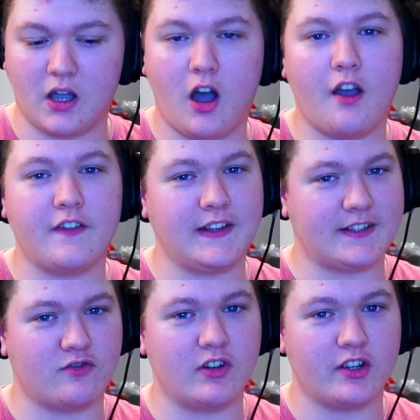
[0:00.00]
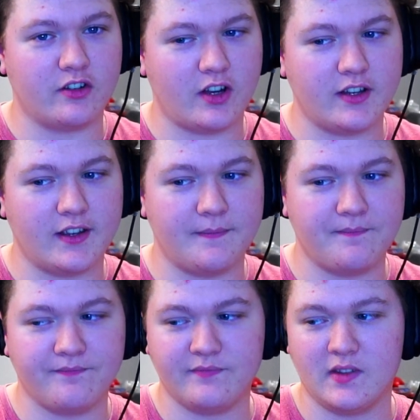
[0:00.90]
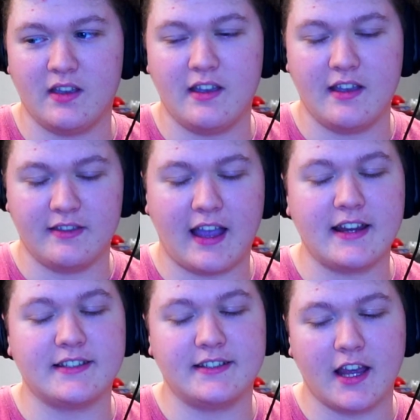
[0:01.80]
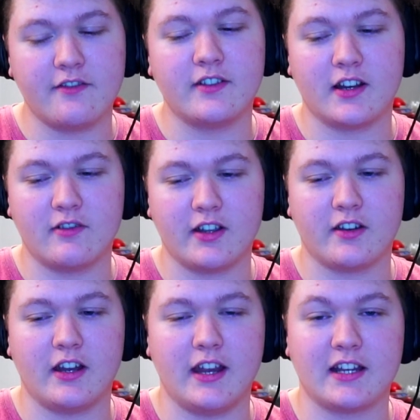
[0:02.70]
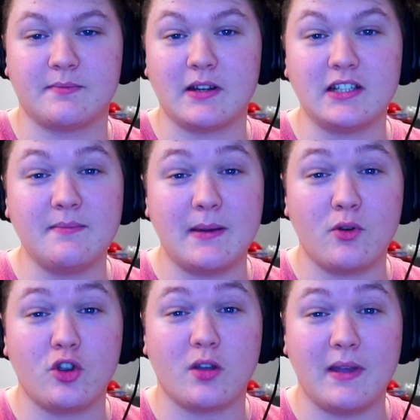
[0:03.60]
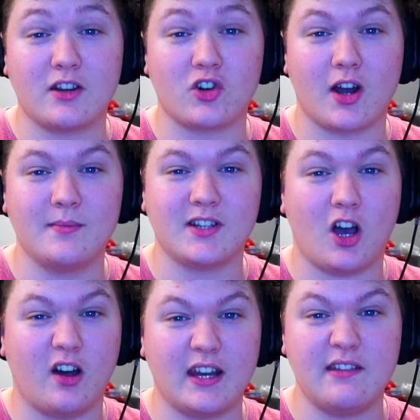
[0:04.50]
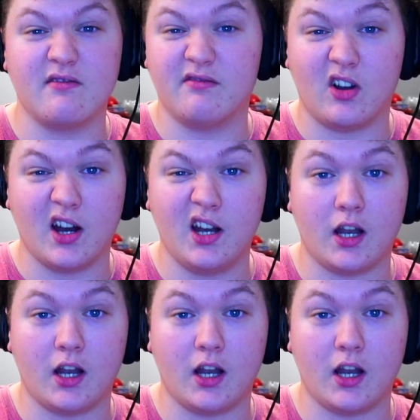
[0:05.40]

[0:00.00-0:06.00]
I think that's a really good idea. That is definitely a really good idea, especially people who commit crimes that aren't even violent.